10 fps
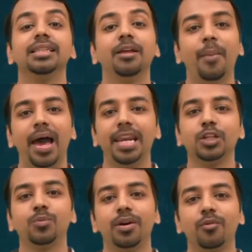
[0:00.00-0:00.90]
The
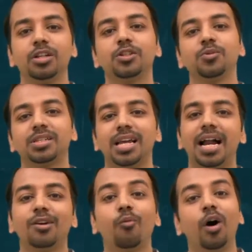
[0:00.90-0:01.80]
management wants to
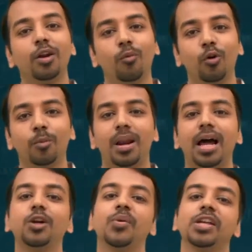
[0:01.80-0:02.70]
start one more
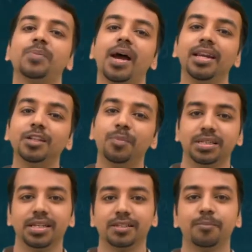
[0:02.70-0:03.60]
plant to expand its
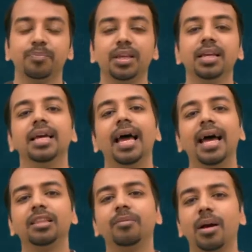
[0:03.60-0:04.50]
business.
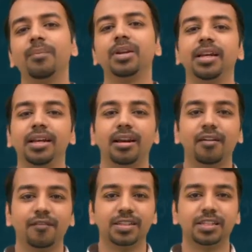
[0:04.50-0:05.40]
And the company did a
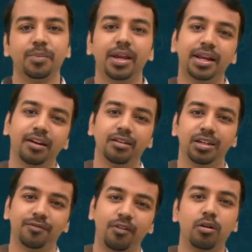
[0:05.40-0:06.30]
rough estimate and
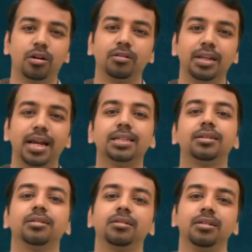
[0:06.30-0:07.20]
it found out
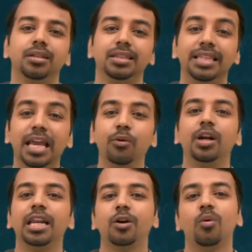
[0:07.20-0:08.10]
that they
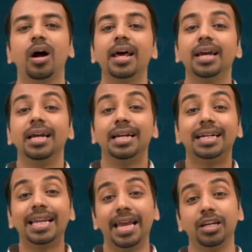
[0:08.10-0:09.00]
would require
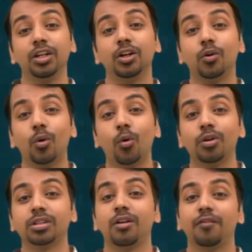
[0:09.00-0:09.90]
10
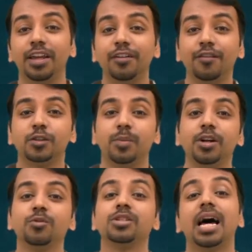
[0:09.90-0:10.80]
crores of investment
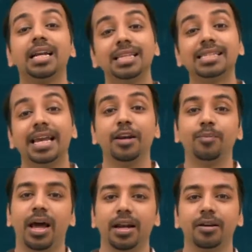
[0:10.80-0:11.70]
to start the second
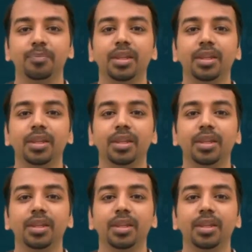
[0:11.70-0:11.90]
plant.